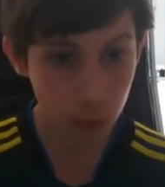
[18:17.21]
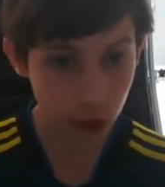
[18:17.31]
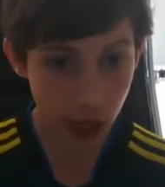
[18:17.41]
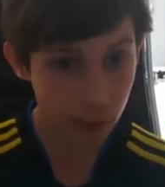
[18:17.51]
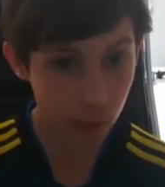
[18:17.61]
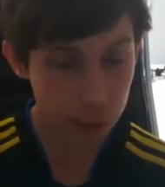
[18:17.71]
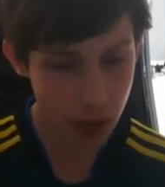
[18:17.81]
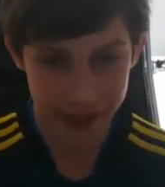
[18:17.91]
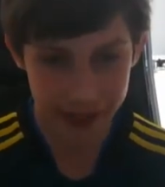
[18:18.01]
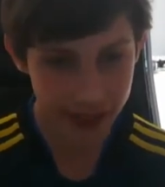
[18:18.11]
like
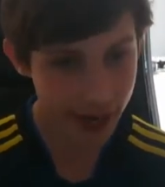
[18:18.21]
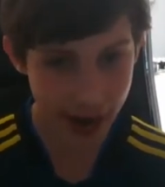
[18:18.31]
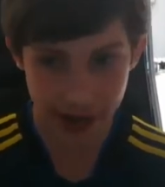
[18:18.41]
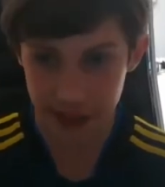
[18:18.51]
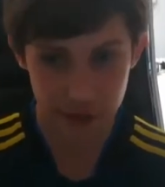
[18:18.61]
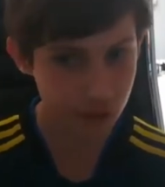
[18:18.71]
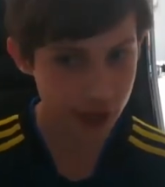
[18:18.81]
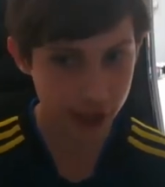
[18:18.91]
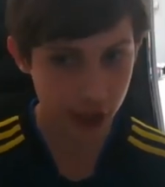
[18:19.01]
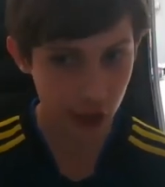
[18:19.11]
win
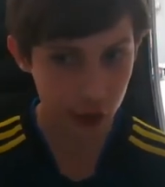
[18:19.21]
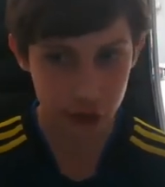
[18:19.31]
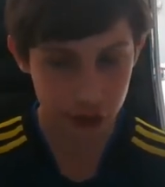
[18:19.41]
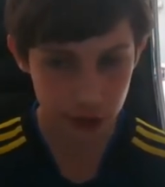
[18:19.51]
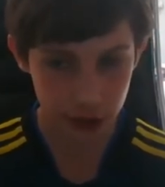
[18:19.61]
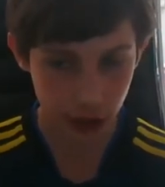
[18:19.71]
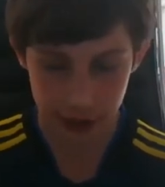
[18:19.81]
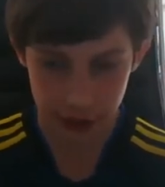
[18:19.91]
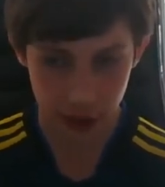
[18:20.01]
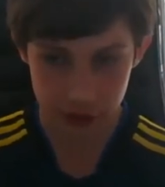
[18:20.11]
anything?
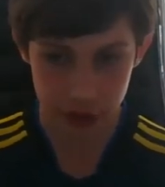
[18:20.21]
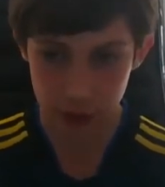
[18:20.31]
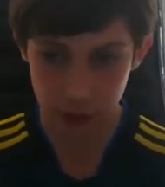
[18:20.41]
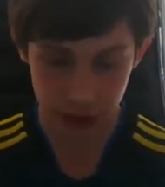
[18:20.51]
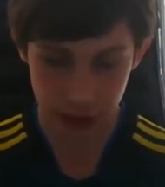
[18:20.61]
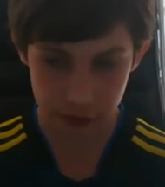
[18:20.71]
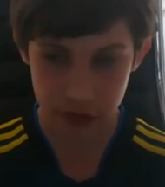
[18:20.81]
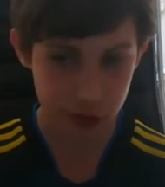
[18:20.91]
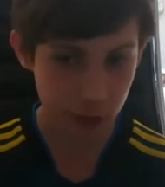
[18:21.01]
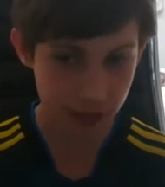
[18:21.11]
Like I don't know. Like,
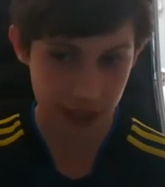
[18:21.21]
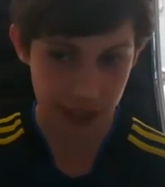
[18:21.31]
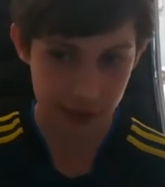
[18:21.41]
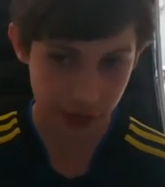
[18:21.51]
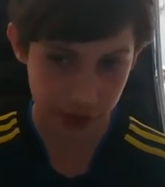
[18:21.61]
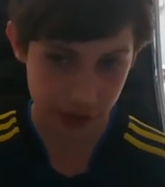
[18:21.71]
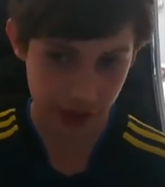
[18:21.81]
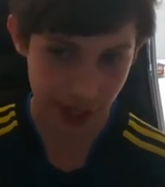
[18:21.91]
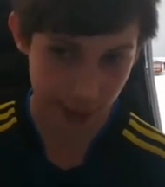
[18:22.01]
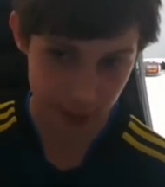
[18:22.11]
did you win anything as
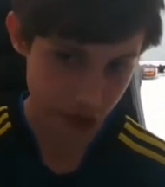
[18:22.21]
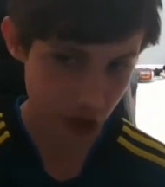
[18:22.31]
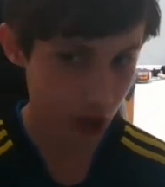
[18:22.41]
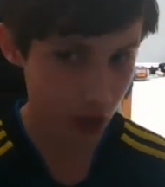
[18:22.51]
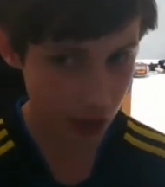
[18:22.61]
an amateur?